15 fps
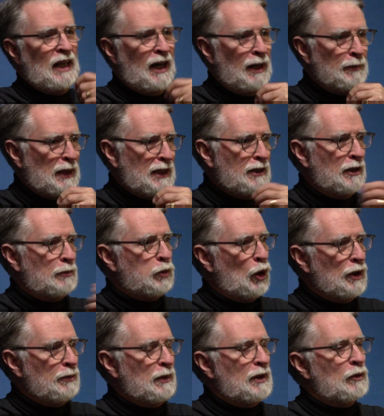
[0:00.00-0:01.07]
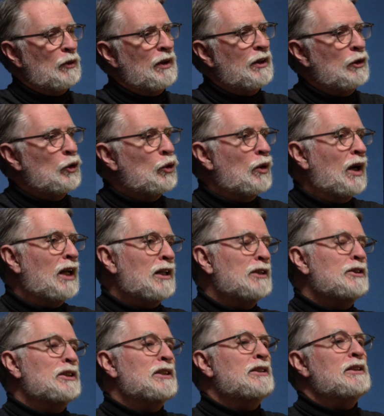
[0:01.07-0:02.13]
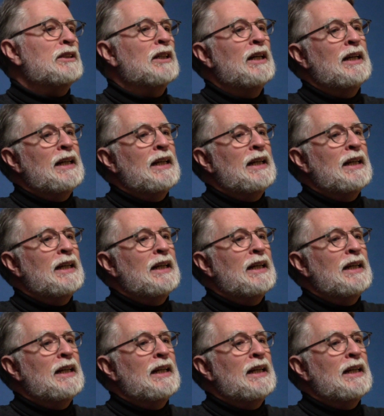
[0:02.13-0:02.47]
I made an appointment with a neurologist